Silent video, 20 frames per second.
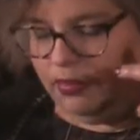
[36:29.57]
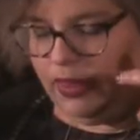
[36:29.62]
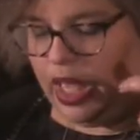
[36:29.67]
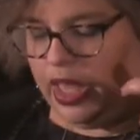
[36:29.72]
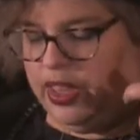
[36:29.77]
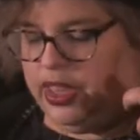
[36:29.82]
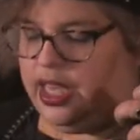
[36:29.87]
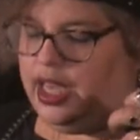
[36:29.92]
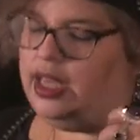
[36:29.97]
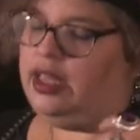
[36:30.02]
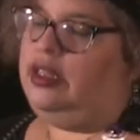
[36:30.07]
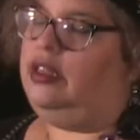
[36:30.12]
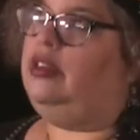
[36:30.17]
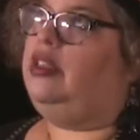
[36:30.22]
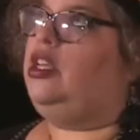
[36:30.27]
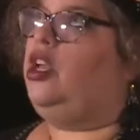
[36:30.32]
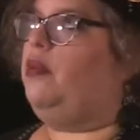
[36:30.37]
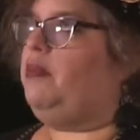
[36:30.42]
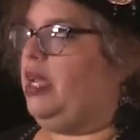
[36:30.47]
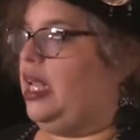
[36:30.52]
the,
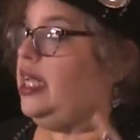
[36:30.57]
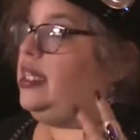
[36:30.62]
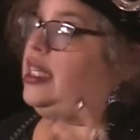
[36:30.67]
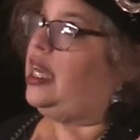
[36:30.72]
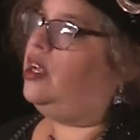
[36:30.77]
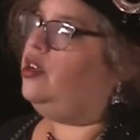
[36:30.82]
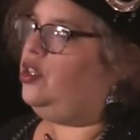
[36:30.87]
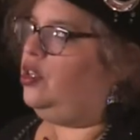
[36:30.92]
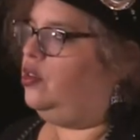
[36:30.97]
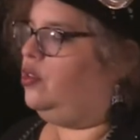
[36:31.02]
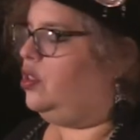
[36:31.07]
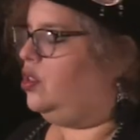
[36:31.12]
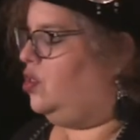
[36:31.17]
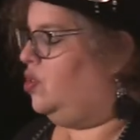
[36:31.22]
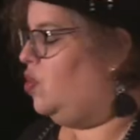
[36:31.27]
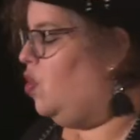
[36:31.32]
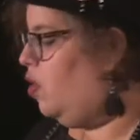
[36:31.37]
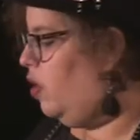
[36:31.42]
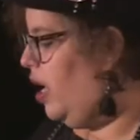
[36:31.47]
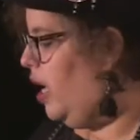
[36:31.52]
I mean, it tells you the
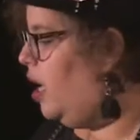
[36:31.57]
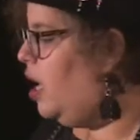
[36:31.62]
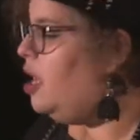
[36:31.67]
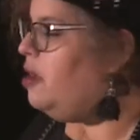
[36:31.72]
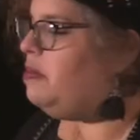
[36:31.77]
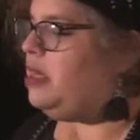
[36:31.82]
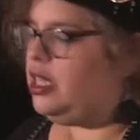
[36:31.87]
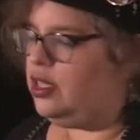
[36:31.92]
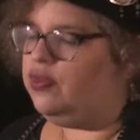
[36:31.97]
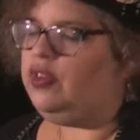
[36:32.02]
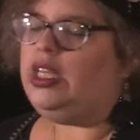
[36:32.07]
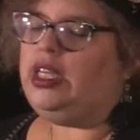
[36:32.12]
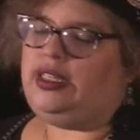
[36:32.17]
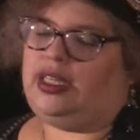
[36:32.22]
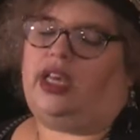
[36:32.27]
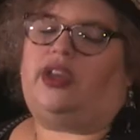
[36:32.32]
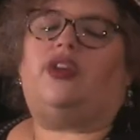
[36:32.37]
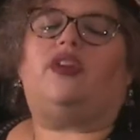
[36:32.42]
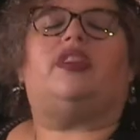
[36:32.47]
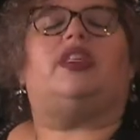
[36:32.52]
story, doesn't really
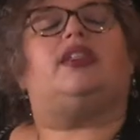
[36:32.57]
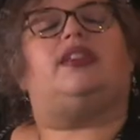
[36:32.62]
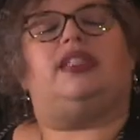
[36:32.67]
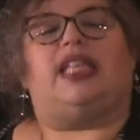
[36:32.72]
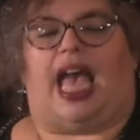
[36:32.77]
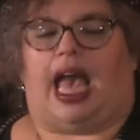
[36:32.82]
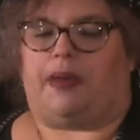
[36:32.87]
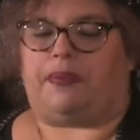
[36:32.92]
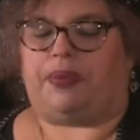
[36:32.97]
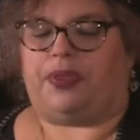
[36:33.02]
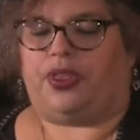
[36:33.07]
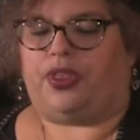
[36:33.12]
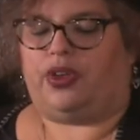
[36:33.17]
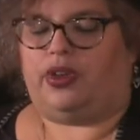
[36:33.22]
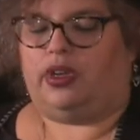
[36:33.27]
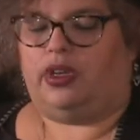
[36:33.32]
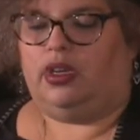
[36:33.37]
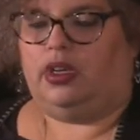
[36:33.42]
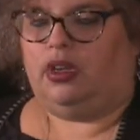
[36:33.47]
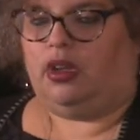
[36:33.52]
tell you the depth
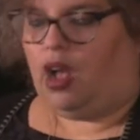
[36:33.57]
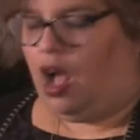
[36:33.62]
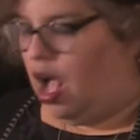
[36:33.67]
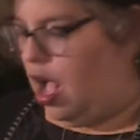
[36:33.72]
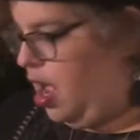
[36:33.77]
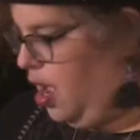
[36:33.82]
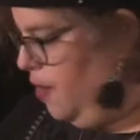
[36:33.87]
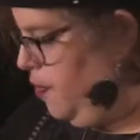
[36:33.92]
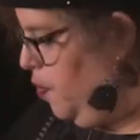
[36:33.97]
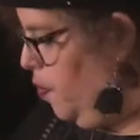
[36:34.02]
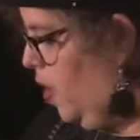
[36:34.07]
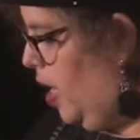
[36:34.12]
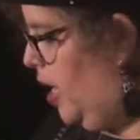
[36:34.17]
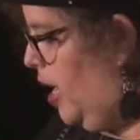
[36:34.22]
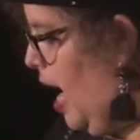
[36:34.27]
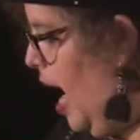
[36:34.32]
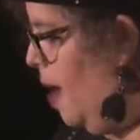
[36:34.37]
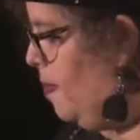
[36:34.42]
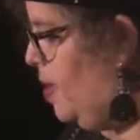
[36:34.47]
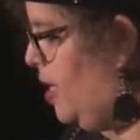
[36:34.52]
of what
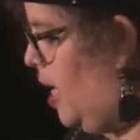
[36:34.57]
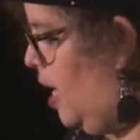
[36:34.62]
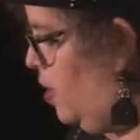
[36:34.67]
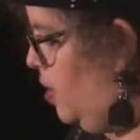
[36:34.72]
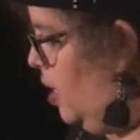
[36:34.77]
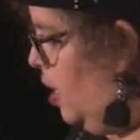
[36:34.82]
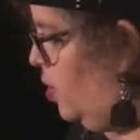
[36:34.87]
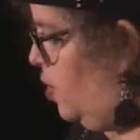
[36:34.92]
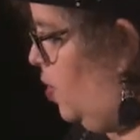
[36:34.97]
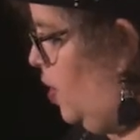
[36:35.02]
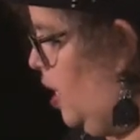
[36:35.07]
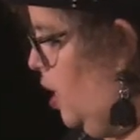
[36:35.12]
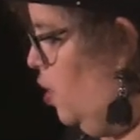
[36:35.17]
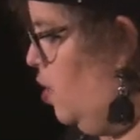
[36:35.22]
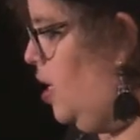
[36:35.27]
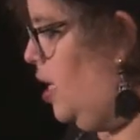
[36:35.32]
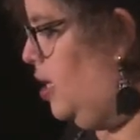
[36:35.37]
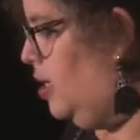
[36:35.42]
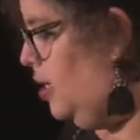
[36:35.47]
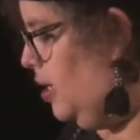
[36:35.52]
had happened out there. So here
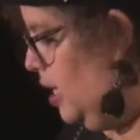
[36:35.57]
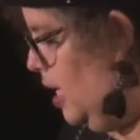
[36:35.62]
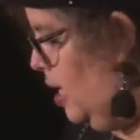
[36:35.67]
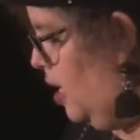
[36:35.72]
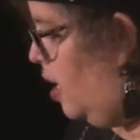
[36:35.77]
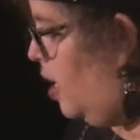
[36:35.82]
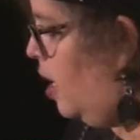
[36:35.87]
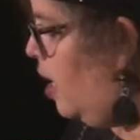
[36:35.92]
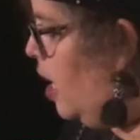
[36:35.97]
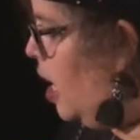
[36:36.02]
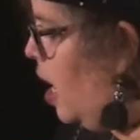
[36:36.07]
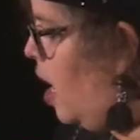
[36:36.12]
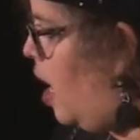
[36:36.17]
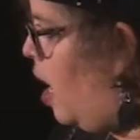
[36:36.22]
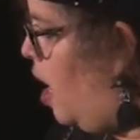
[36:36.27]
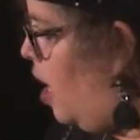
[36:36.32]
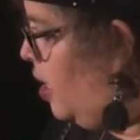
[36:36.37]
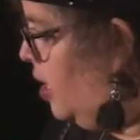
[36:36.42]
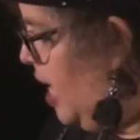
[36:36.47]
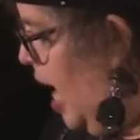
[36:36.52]
you can see
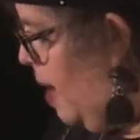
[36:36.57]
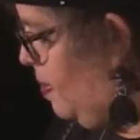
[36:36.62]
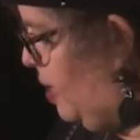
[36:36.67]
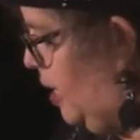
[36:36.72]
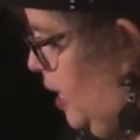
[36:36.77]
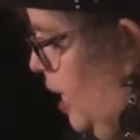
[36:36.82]
Captain